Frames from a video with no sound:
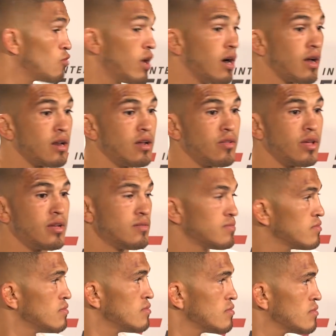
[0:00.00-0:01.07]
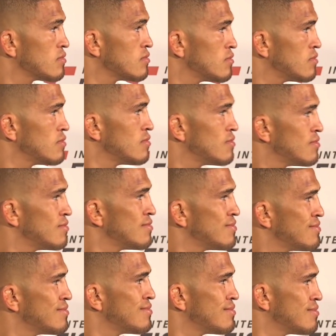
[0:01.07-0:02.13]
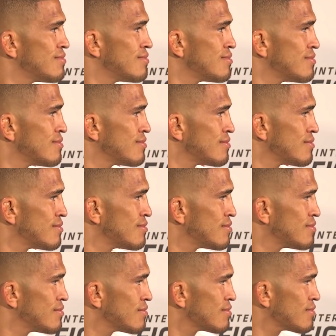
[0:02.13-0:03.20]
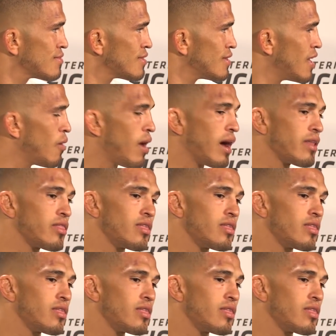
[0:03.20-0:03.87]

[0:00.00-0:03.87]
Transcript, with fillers: Wow, I didn't know that. yeah, so do you think that earns you your black belt? Yeah, well, I